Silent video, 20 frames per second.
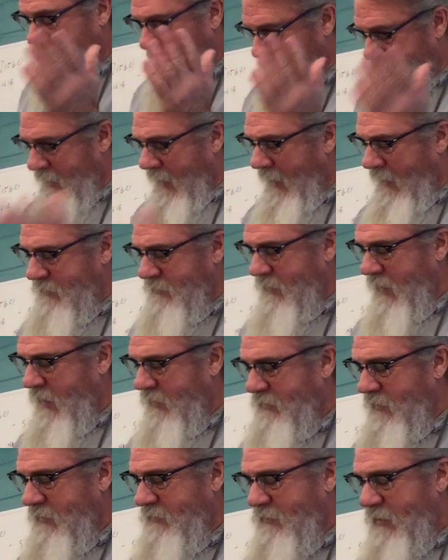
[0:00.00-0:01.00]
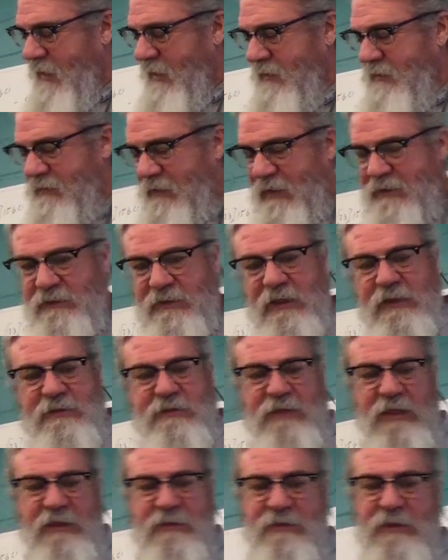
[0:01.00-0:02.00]
He dies, as I said, in
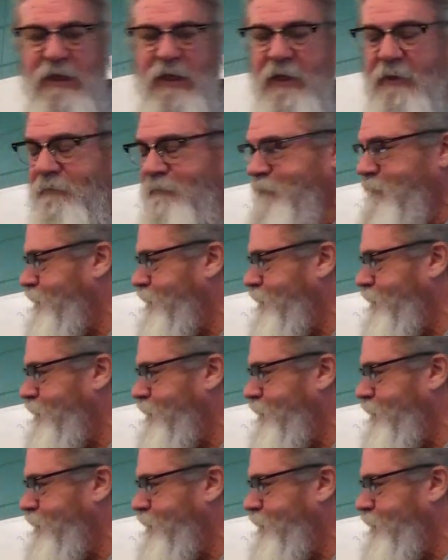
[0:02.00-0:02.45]
1616.